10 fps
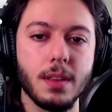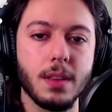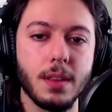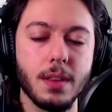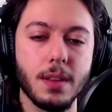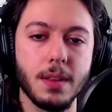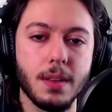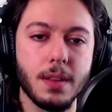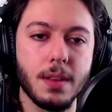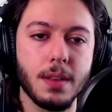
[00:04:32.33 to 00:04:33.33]

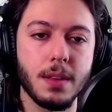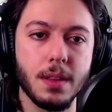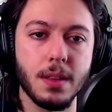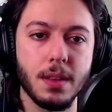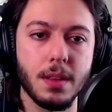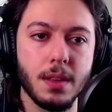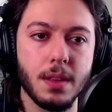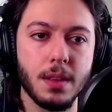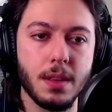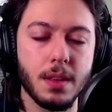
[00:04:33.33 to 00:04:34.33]

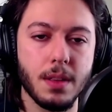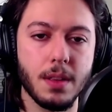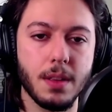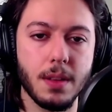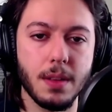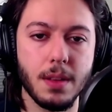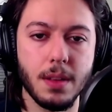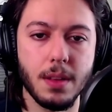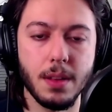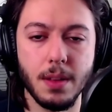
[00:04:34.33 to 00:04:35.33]

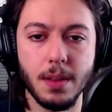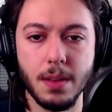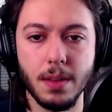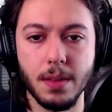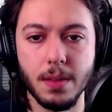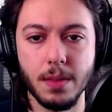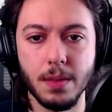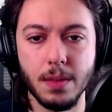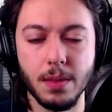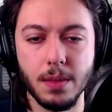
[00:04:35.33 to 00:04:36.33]

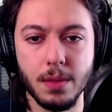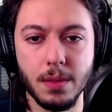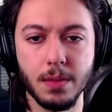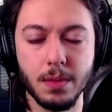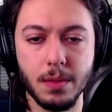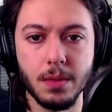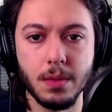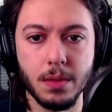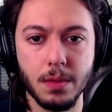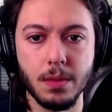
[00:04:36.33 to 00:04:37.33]

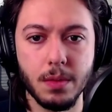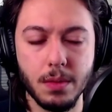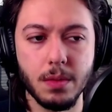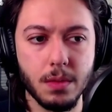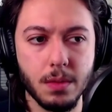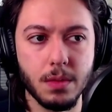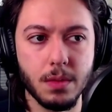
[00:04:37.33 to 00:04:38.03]
No words are spoken by the person on screen.